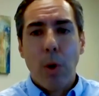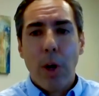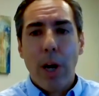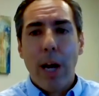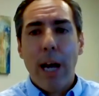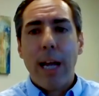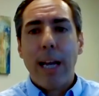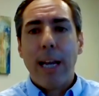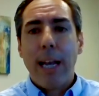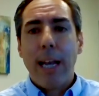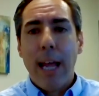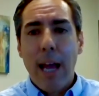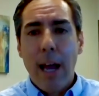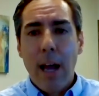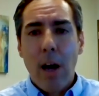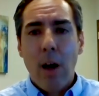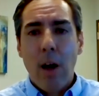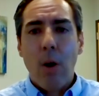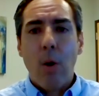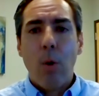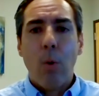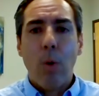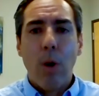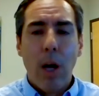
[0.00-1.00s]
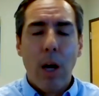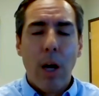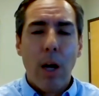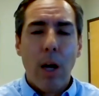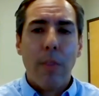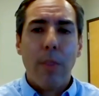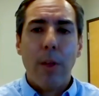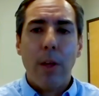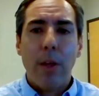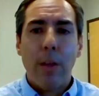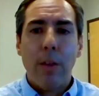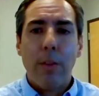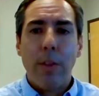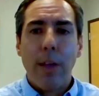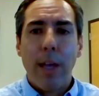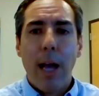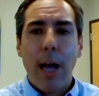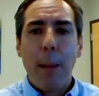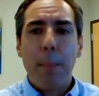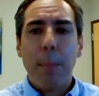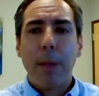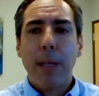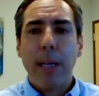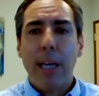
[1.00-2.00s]
at now. The
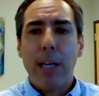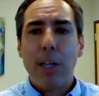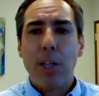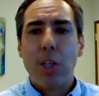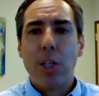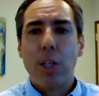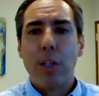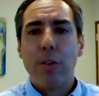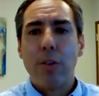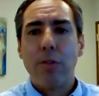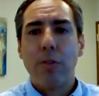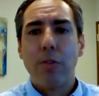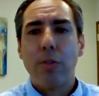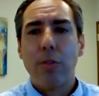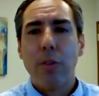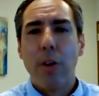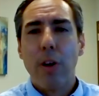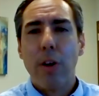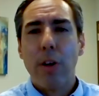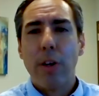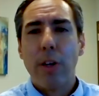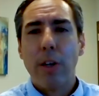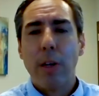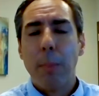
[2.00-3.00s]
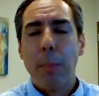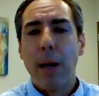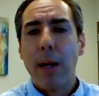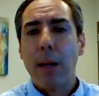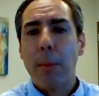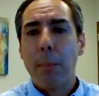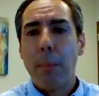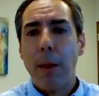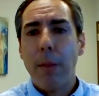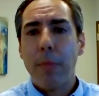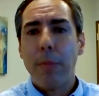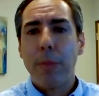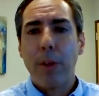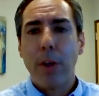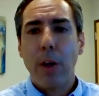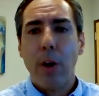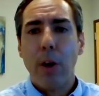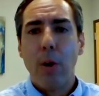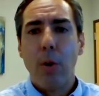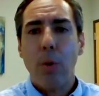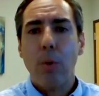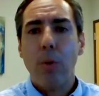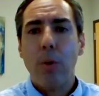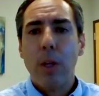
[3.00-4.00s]
application started about a month
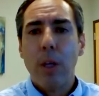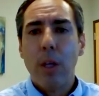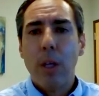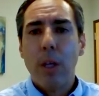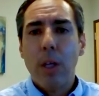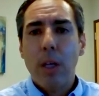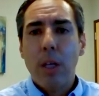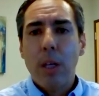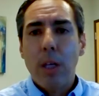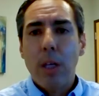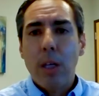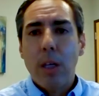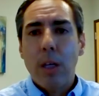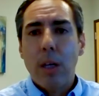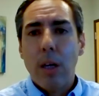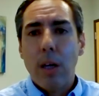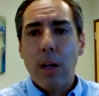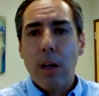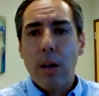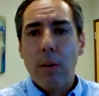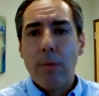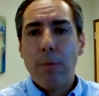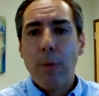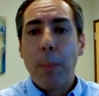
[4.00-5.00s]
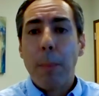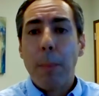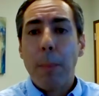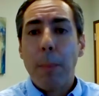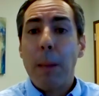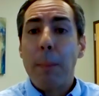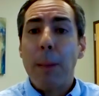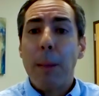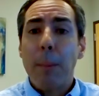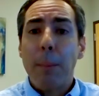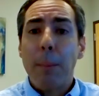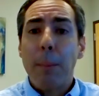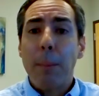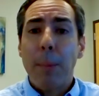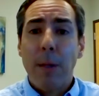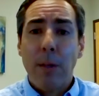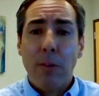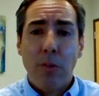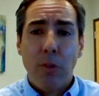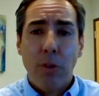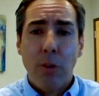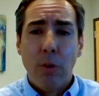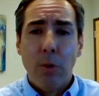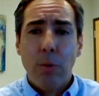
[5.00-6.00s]
ago. for
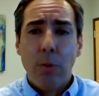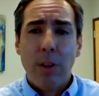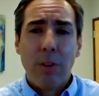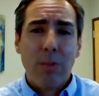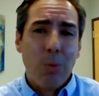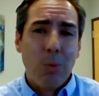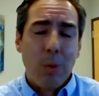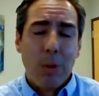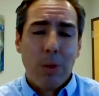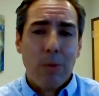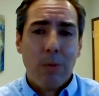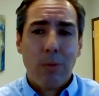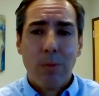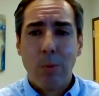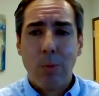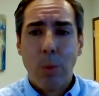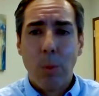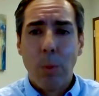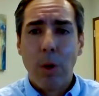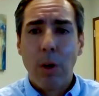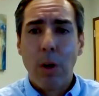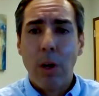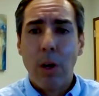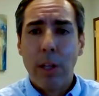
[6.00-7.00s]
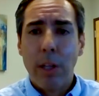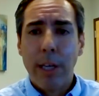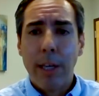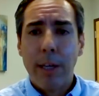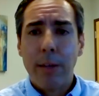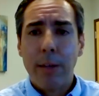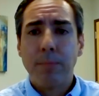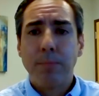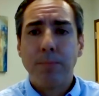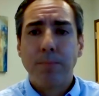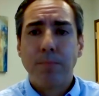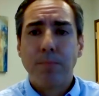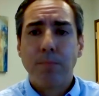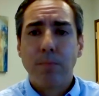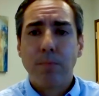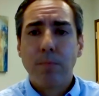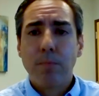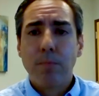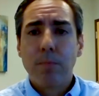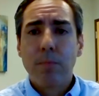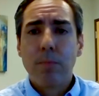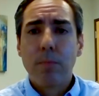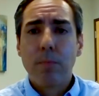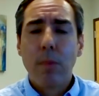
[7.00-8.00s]
PPP2. That's what we're calling it.
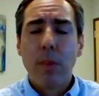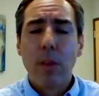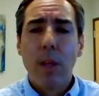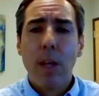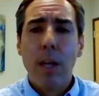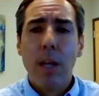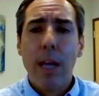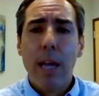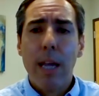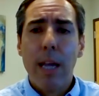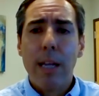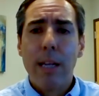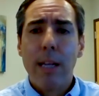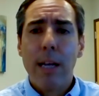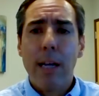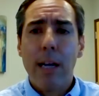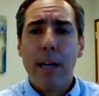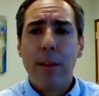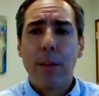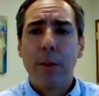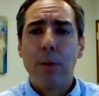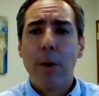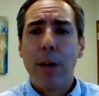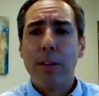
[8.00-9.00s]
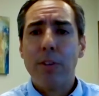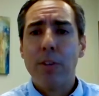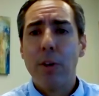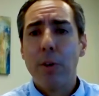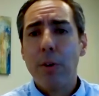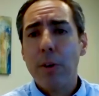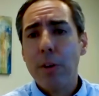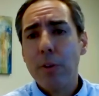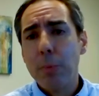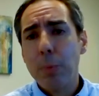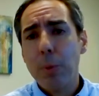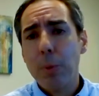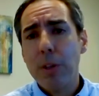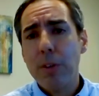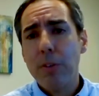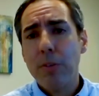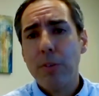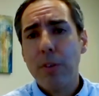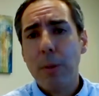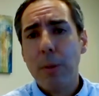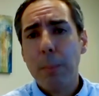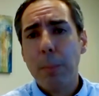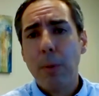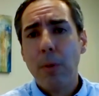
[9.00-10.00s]
And the criteria is pretty
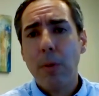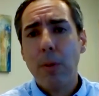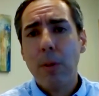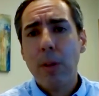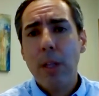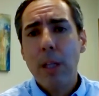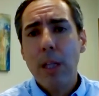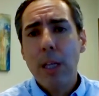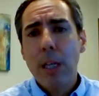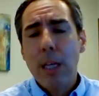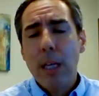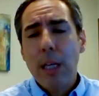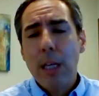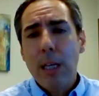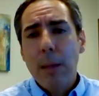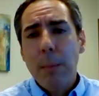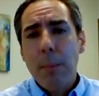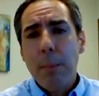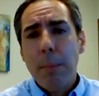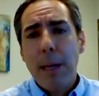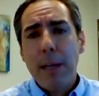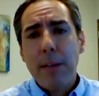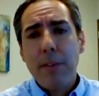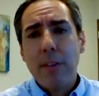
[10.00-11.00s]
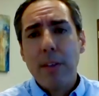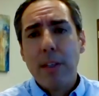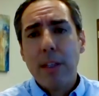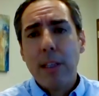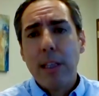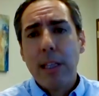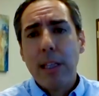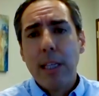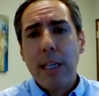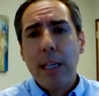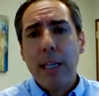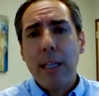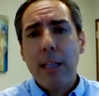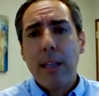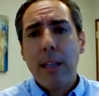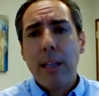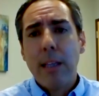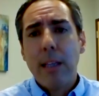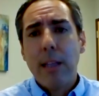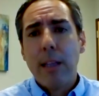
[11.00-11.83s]
simple. Basically,